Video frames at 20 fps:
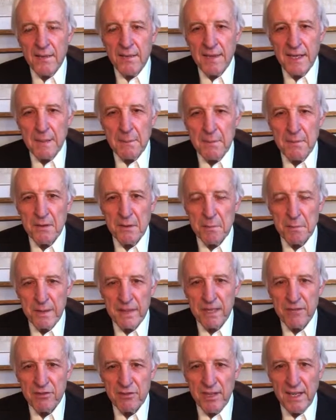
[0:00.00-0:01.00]
The
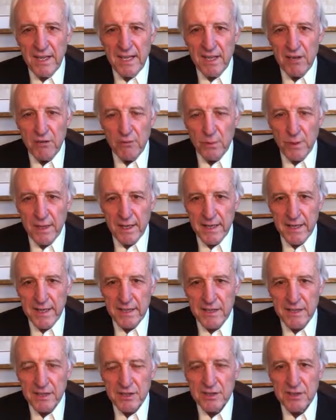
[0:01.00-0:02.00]
biggest need is really
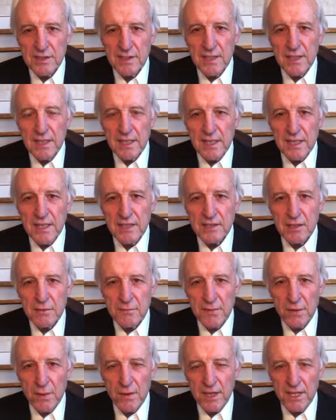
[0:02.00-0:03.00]
in this
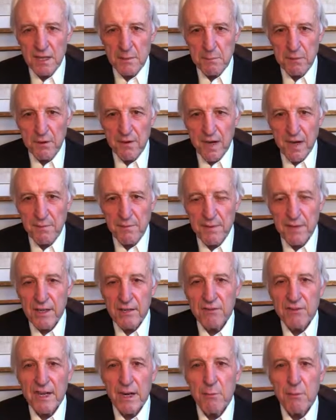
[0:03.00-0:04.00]
unconverted demographic,
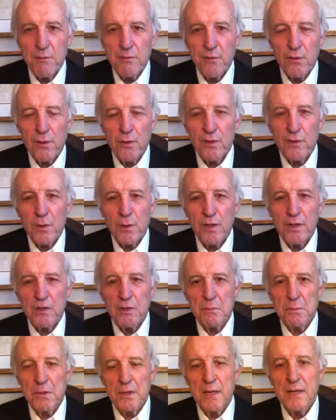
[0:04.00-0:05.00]
as I refer to it in
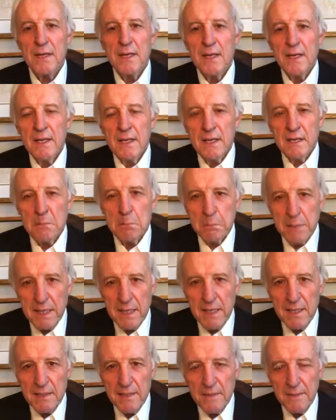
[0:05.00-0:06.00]
the book,
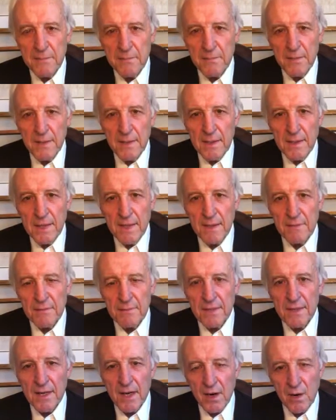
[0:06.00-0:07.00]
men
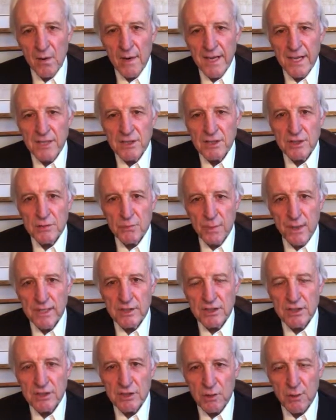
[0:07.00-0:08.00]
of all ages,
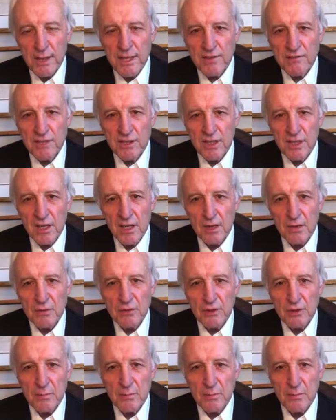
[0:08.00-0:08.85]
races, creeds, and colors